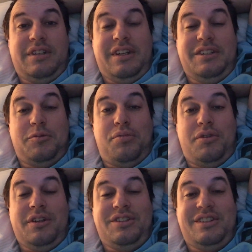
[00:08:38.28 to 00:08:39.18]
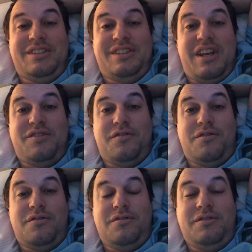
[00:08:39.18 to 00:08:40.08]
that is a pretty
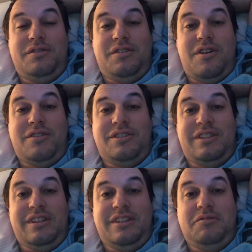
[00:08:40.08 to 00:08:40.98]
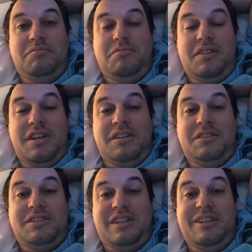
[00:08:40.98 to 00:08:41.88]
successful no sleep
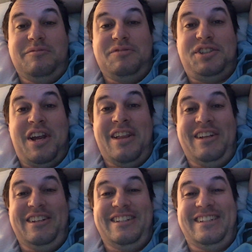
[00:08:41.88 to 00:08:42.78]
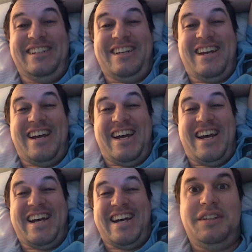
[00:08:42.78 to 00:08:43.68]
then sleep challenge.
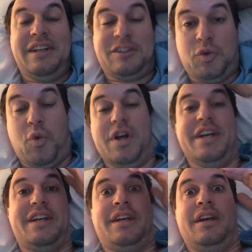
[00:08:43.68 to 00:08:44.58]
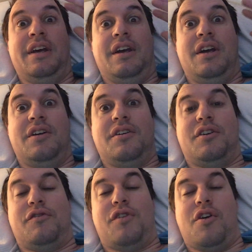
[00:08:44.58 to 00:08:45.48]
Next week, we're
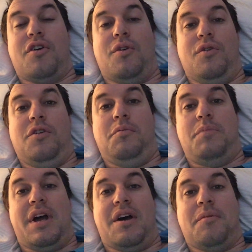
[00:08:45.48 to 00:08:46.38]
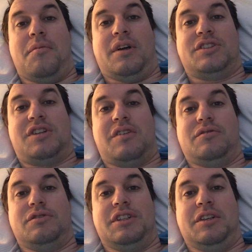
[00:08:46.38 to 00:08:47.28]
going to vlog all about my
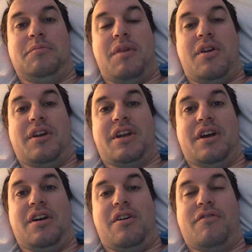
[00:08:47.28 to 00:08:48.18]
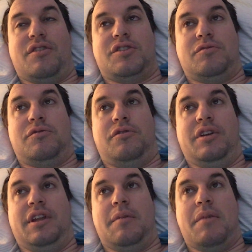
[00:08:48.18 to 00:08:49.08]
travels in America. I've got some
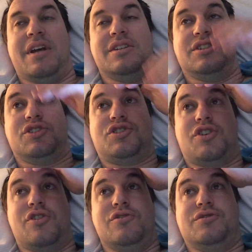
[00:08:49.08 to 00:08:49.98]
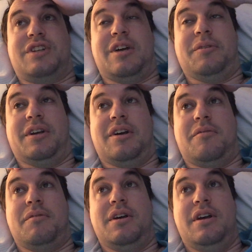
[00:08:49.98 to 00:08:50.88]
really amazing shows coming
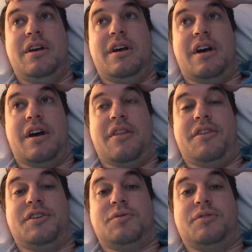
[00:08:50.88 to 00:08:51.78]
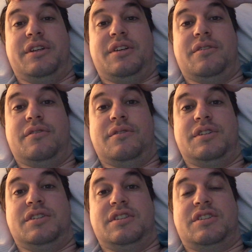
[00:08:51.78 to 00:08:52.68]
up uh, this week,
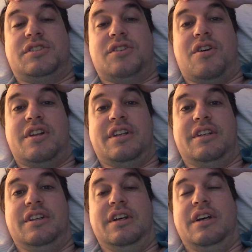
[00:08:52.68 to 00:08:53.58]
which is exciting.